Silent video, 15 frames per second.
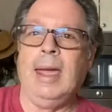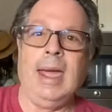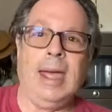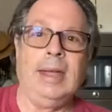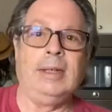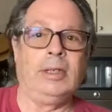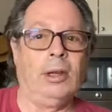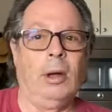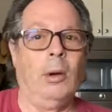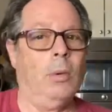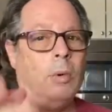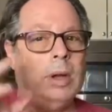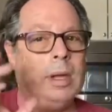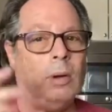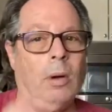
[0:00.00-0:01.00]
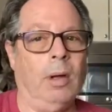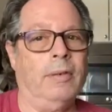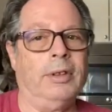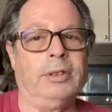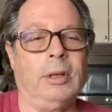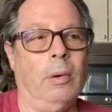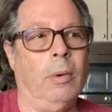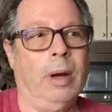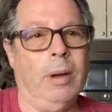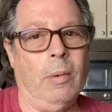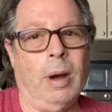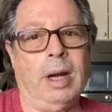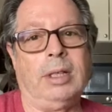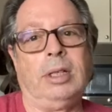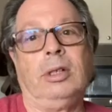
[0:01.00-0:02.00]
And so all of us on Weight
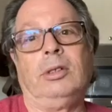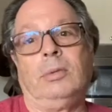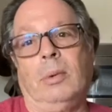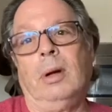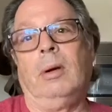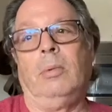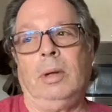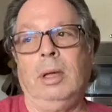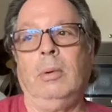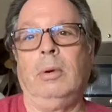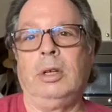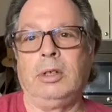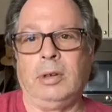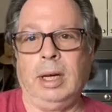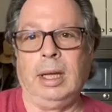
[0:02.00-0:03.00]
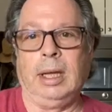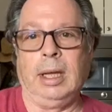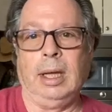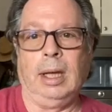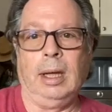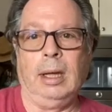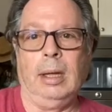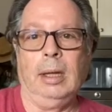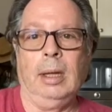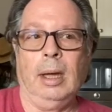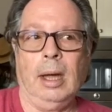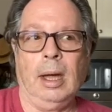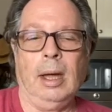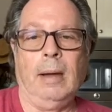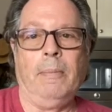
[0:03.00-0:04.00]
Watchers, we were drinking
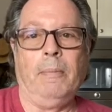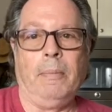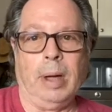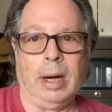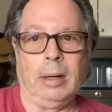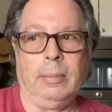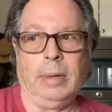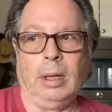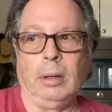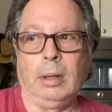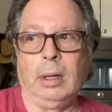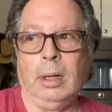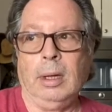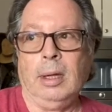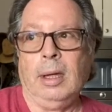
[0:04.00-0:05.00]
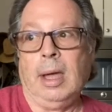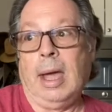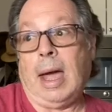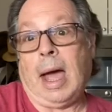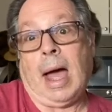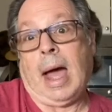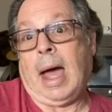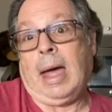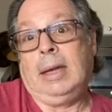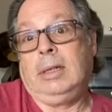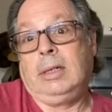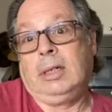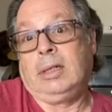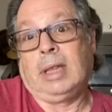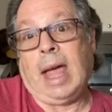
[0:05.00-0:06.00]
buttermilk. I
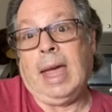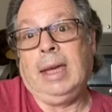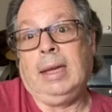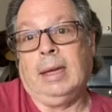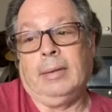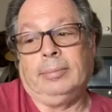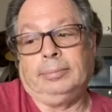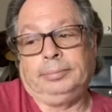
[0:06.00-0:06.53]
just like it.